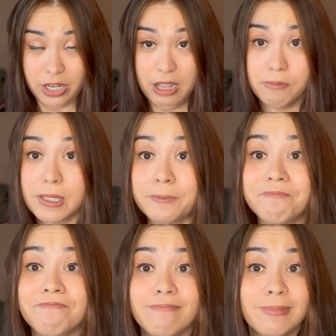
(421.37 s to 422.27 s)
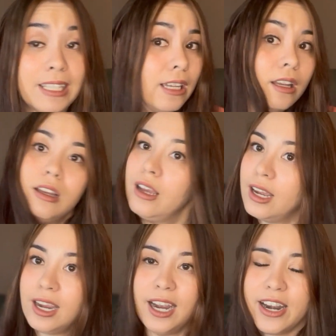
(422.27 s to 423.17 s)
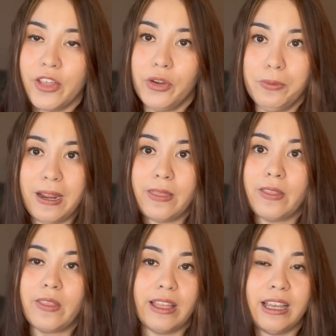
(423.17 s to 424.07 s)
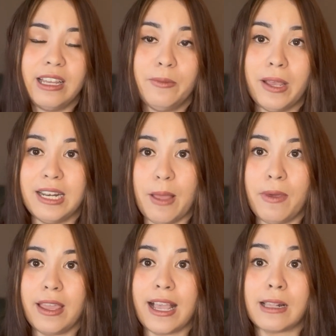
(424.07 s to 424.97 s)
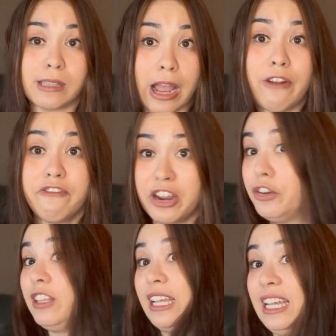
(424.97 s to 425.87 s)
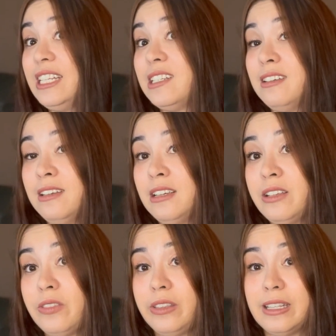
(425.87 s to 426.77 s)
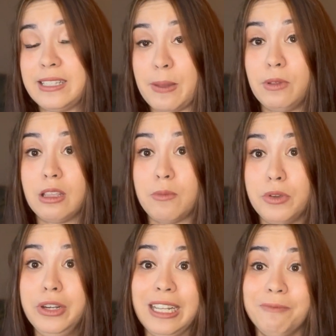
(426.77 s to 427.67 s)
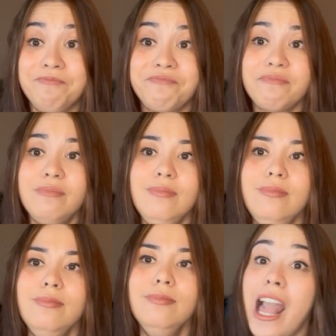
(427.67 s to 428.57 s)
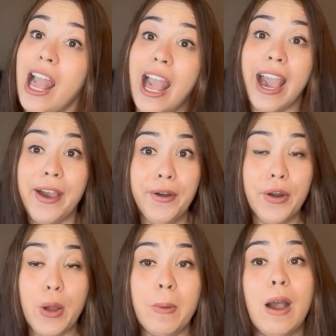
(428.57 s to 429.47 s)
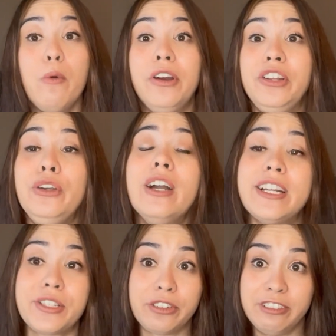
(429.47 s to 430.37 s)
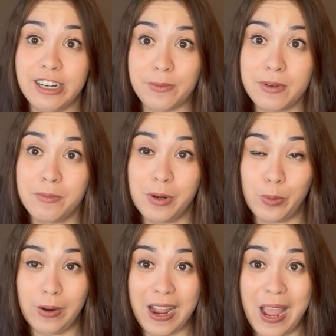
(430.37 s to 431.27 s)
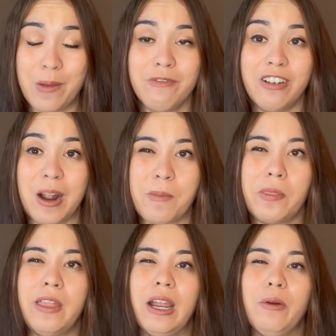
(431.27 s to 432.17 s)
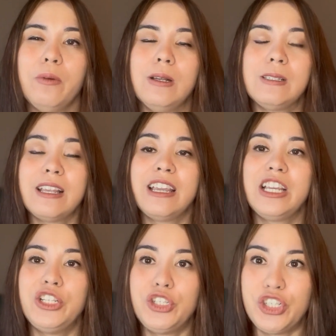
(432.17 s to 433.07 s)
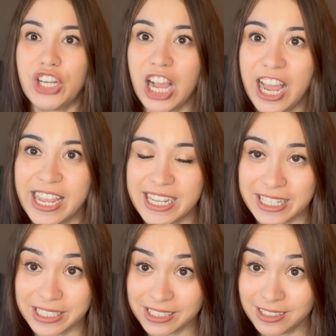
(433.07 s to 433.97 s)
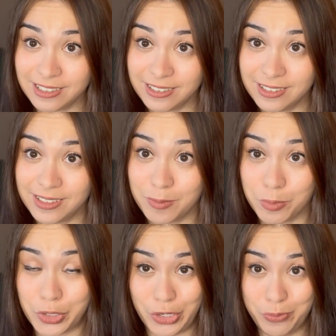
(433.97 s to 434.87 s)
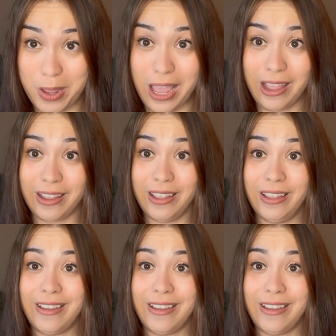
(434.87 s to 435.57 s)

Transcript: jobs. Another way that the pandemic has unfairly hit the disabled community. I don't know about where you guys are from, but where I am from, there was a giant pushback